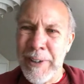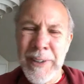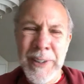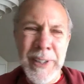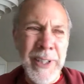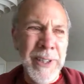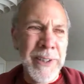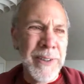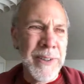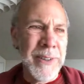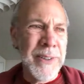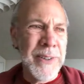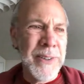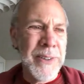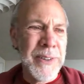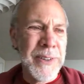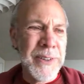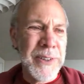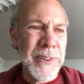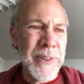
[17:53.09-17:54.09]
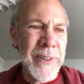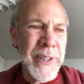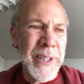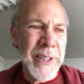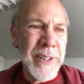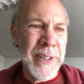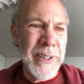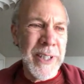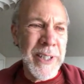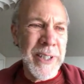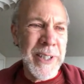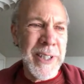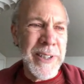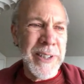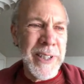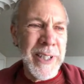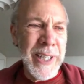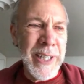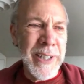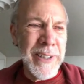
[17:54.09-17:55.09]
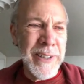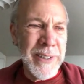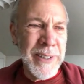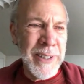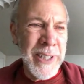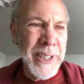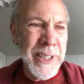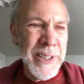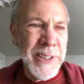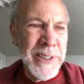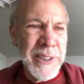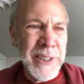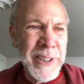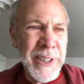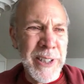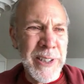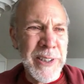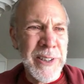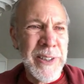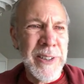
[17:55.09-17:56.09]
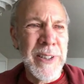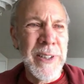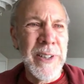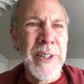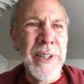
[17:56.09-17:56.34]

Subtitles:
And so I got that in '86.